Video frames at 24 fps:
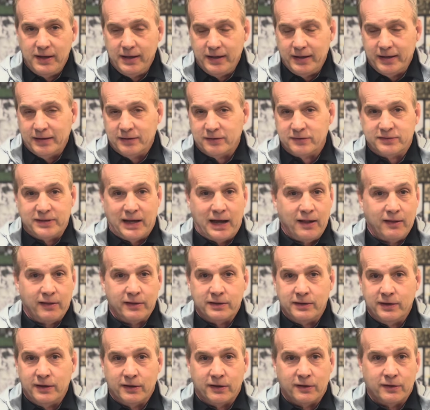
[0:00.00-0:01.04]
in solid
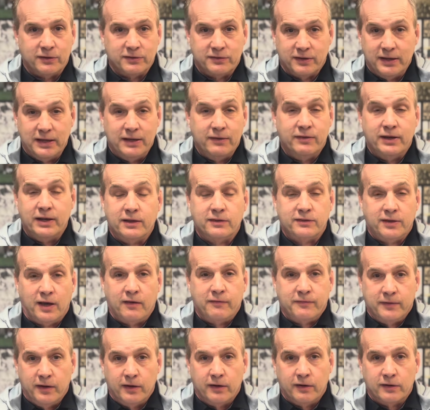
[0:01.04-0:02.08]
years, and even
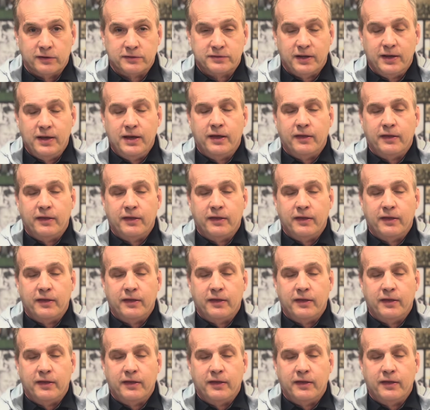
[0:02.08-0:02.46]
tough years.